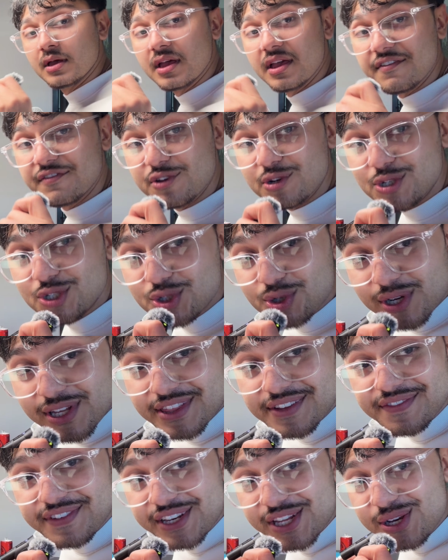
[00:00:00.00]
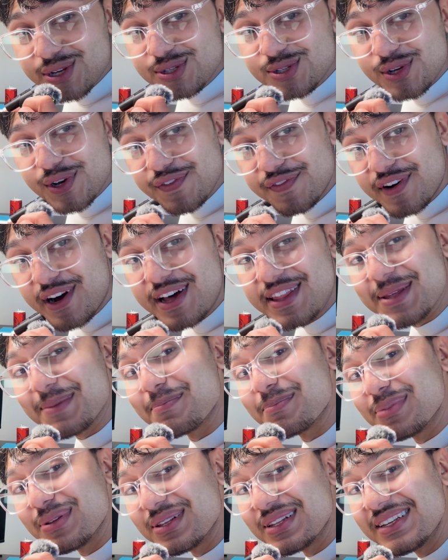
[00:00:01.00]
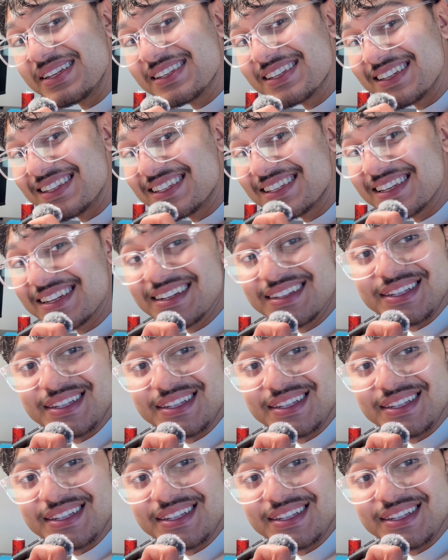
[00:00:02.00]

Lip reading: If you're enjoying the video so far, then please consider